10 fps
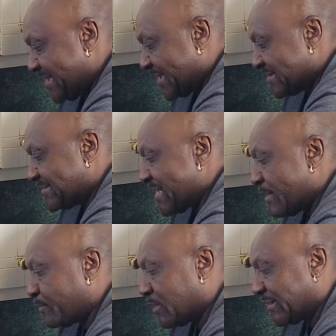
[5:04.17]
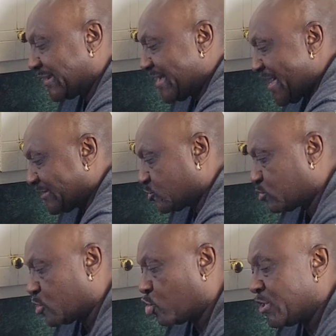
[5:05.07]
They take a sample of the
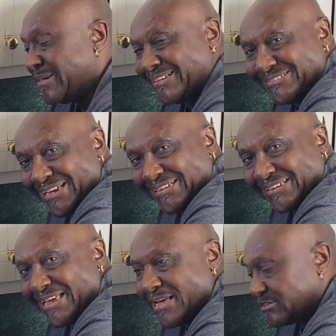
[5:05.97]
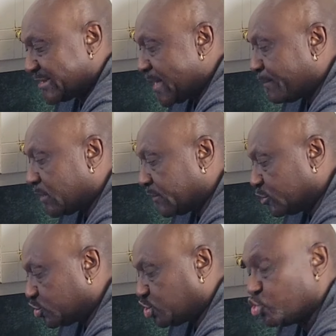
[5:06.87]
casserole. They take a sample
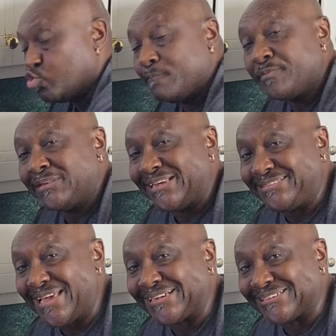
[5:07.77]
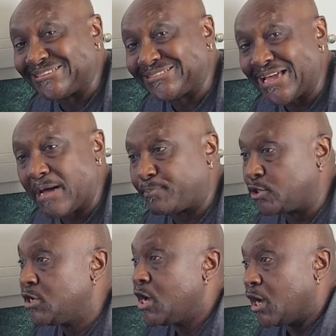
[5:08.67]
of the soup. They take a
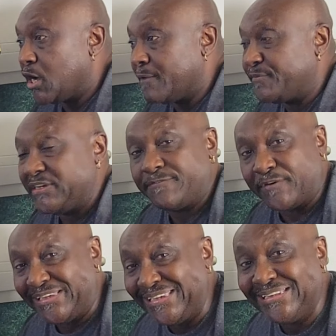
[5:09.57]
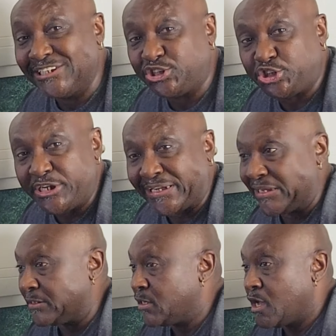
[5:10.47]
sample of the fajita
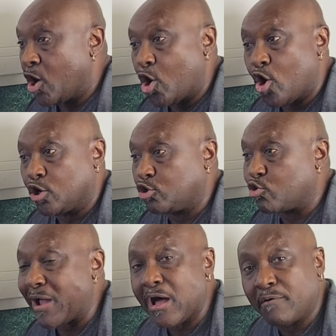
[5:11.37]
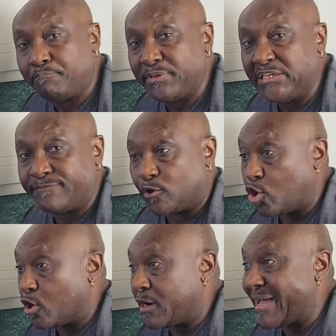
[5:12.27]
chicken or ground beef
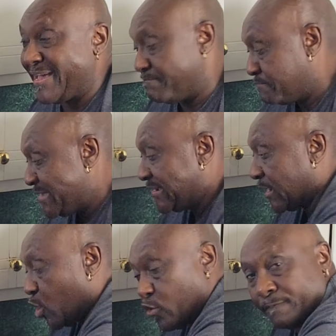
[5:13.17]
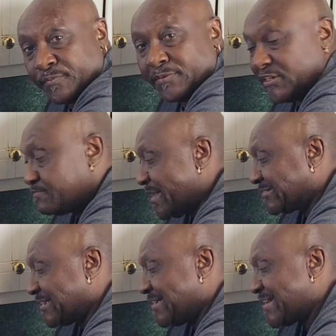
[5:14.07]
or a meatloaf. This
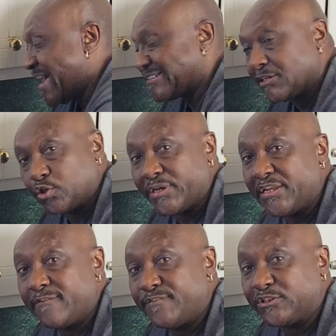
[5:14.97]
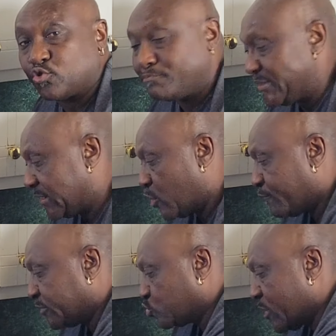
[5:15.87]
makes a nice little individual
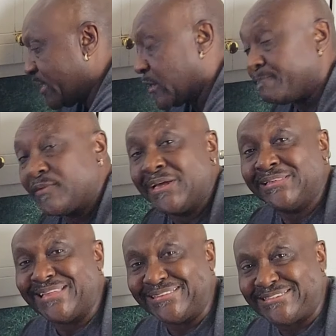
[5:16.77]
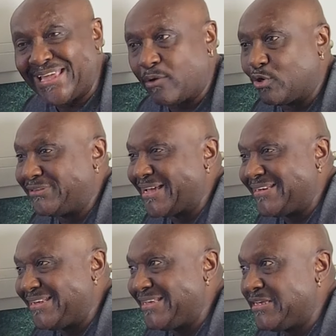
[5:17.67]
meatloaf as well. They take what
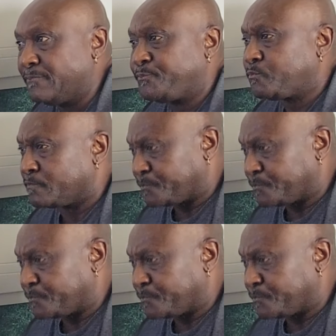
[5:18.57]
they need.